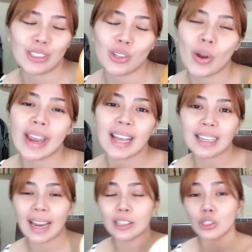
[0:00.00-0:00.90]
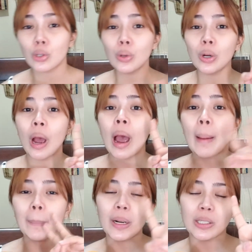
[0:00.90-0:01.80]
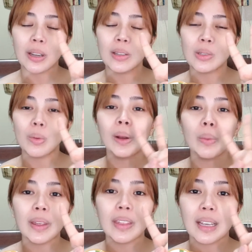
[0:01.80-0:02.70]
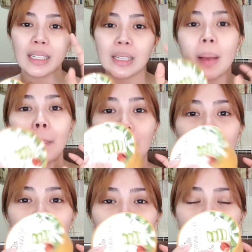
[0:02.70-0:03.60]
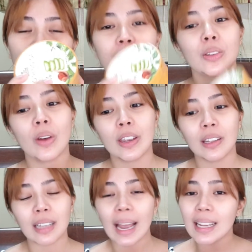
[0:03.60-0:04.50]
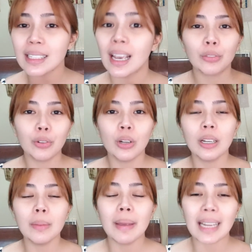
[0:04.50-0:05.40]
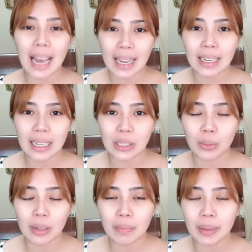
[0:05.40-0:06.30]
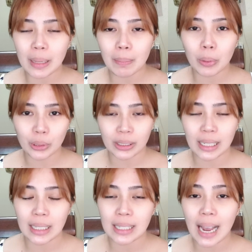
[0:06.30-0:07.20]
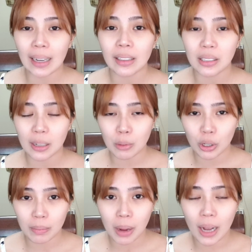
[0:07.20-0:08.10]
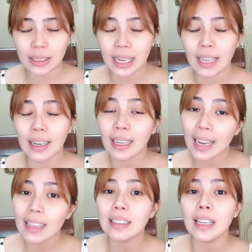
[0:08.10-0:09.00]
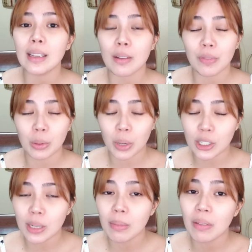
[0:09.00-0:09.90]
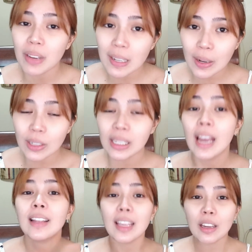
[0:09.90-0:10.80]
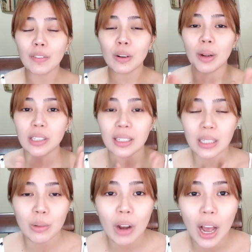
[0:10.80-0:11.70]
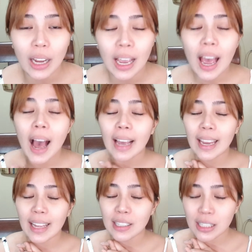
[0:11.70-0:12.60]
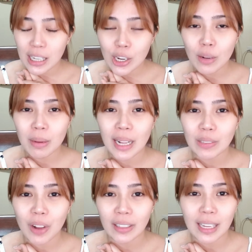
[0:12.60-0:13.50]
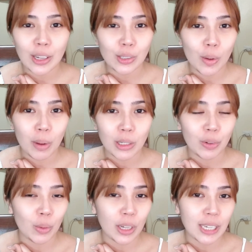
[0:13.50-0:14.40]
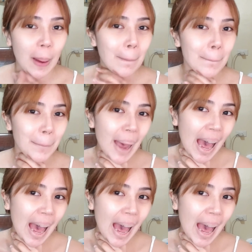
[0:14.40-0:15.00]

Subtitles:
So, ayan guys. Two persons will win this product. So, ayan guys. Full mechanics will be posted sa aking description box. And again, thank you for watching my videos. Thank you for watching this vlog. Again, see you in my next vlog. Thank you so much for watching.